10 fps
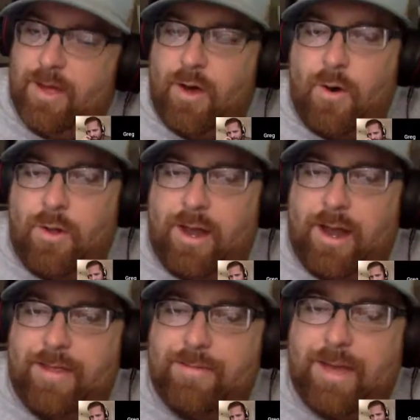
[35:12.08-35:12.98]
Hold on,
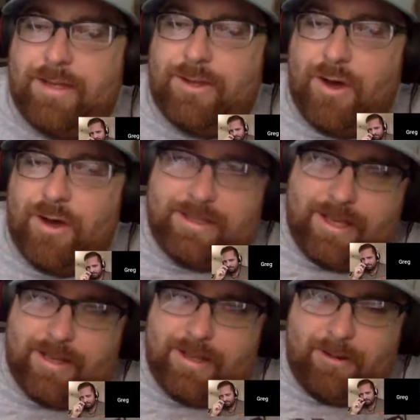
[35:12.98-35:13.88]
I think my dog is
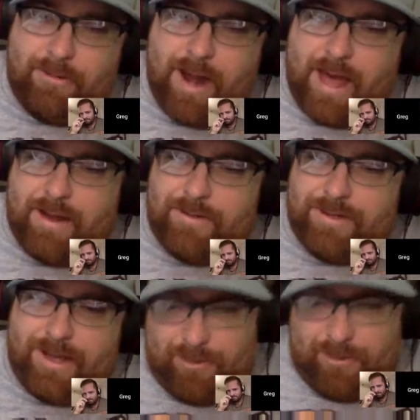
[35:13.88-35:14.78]
killing a rat
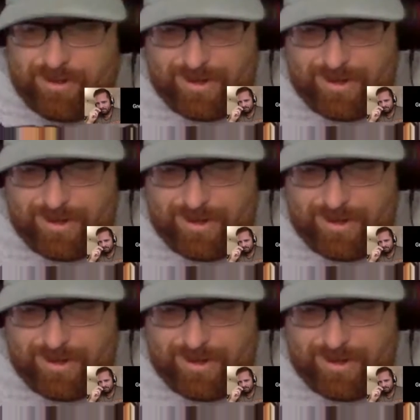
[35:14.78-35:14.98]
outside. Hold on,